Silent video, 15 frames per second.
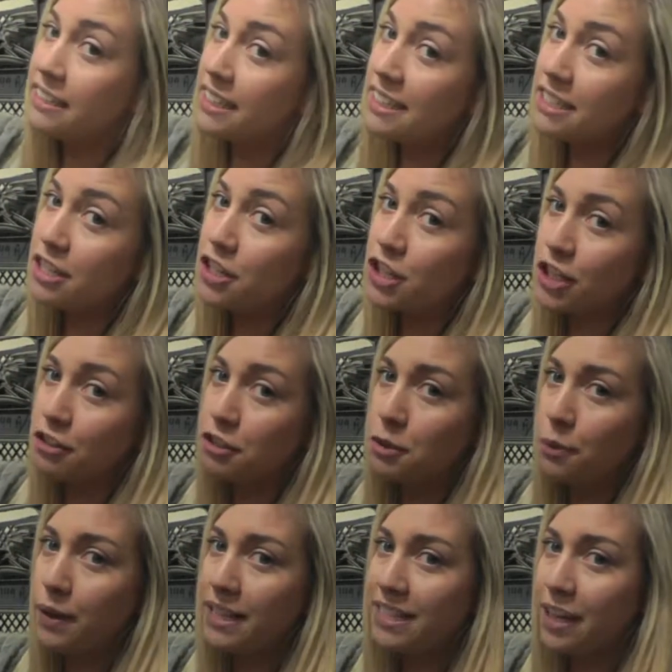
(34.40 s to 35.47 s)
This ensures
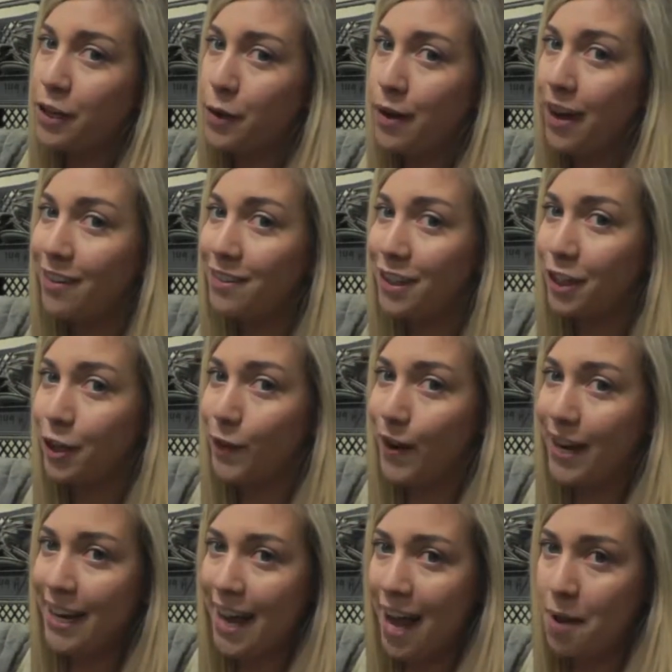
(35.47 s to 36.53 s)
we send you out the
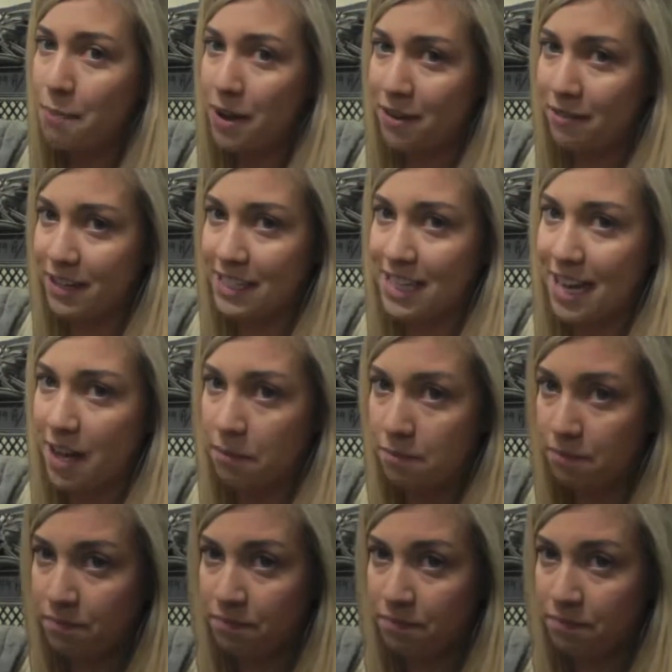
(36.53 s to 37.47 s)
correct cap every time.